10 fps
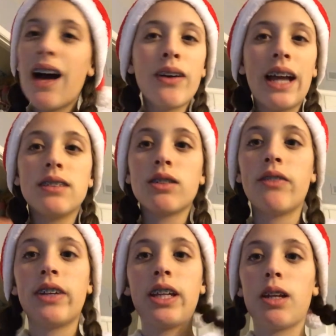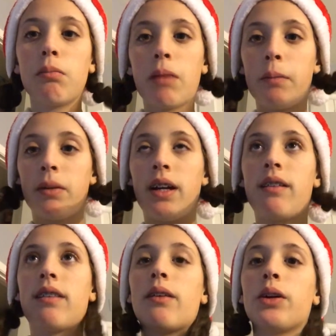Okay, so I redid my
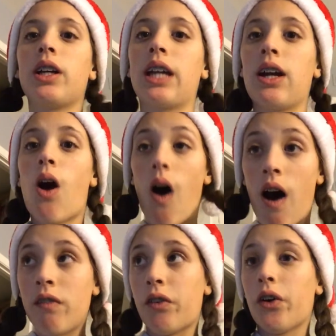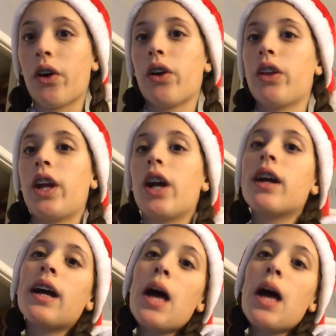braids. They were looking awful earlier,